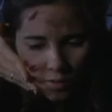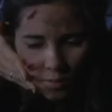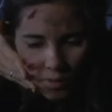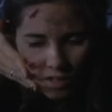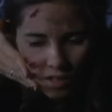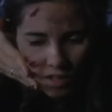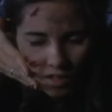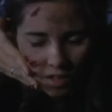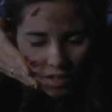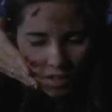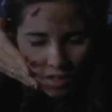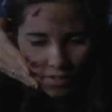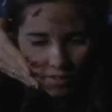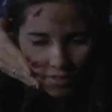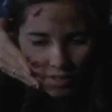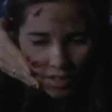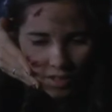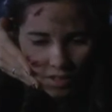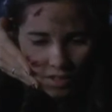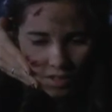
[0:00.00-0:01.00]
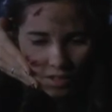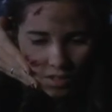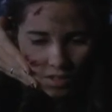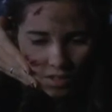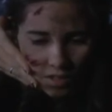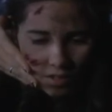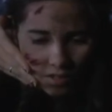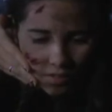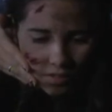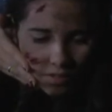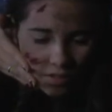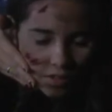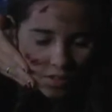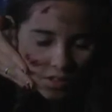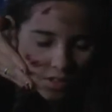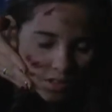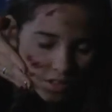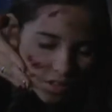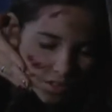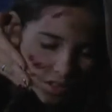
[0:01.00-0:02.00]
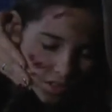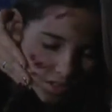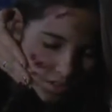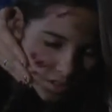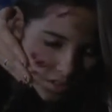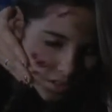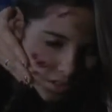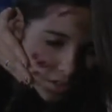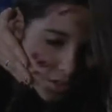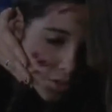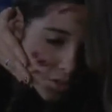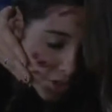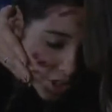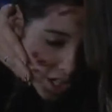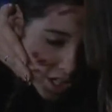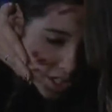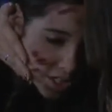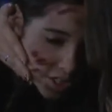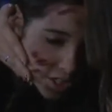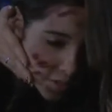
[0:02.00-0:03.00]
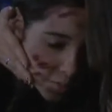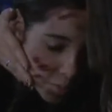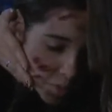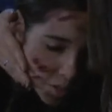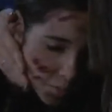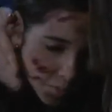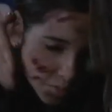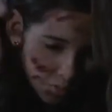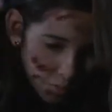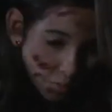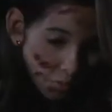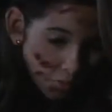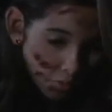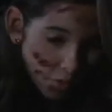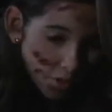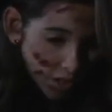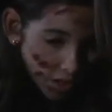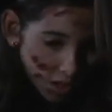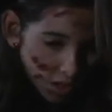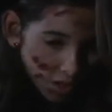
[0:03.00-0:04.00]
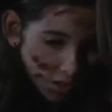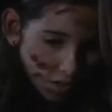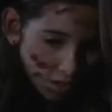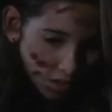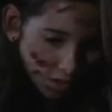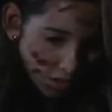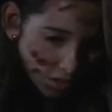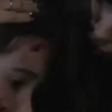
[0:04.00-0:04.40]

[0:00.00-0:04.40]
guess that would be kind of obvious. If there's such thing as a slow crash, you'd be able to avoid